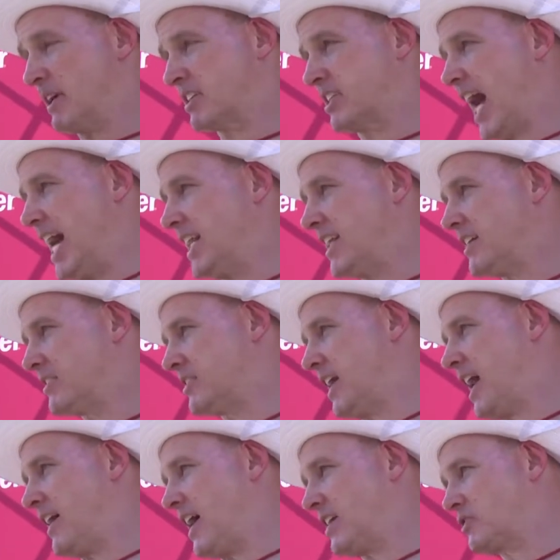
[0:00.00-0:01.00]
excited to see
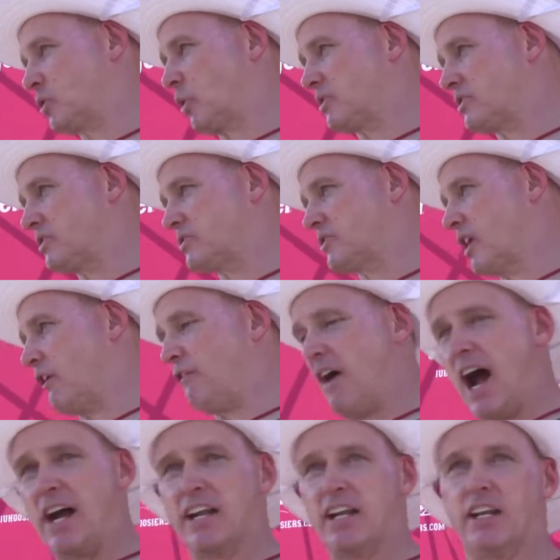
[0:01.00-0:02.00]
how that sorts itself
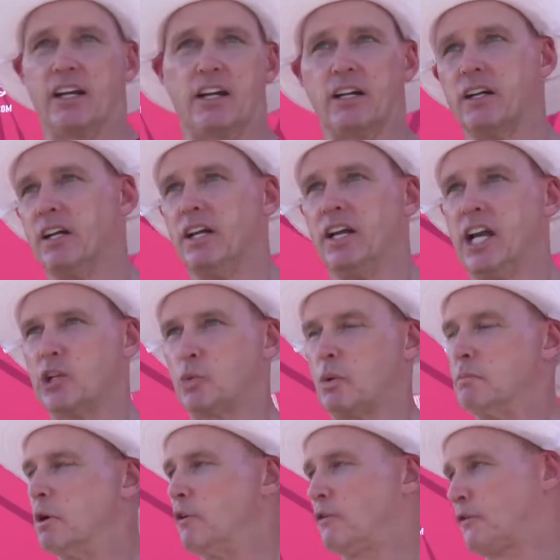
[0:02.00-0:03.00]
out here as we
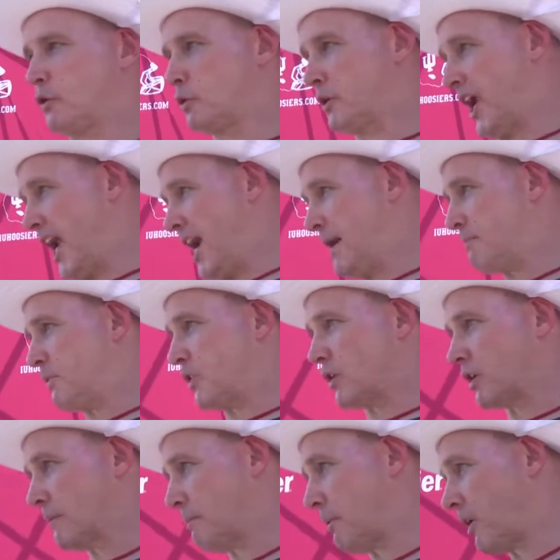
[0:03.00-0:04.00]
move through camp in the
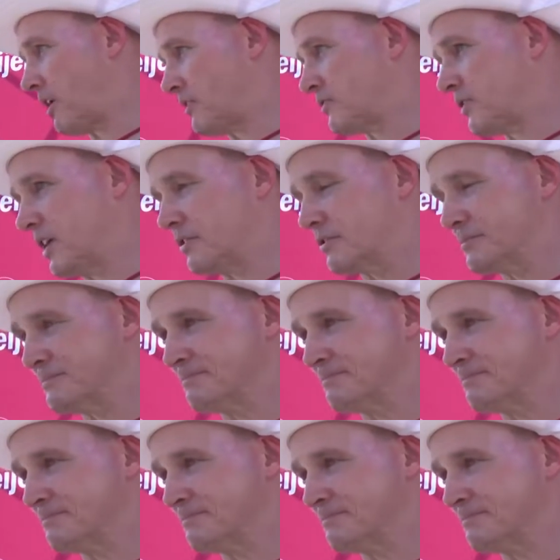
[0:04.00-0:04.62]
early part of the season.